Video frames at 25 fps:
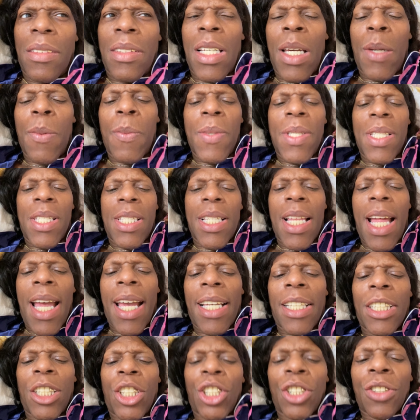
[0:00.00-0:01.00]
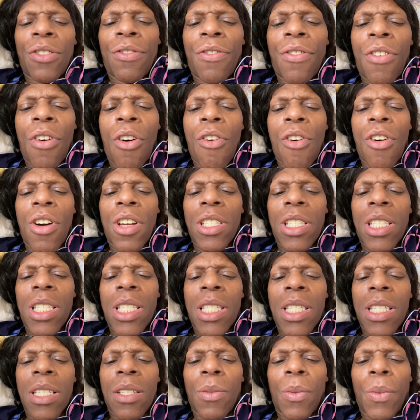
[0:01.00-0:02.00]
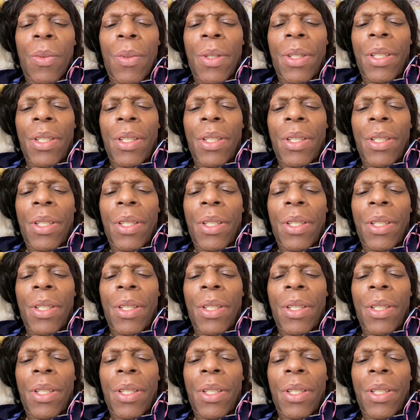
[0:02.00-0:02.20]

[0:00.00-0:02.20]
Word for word: It was like chiffon silk.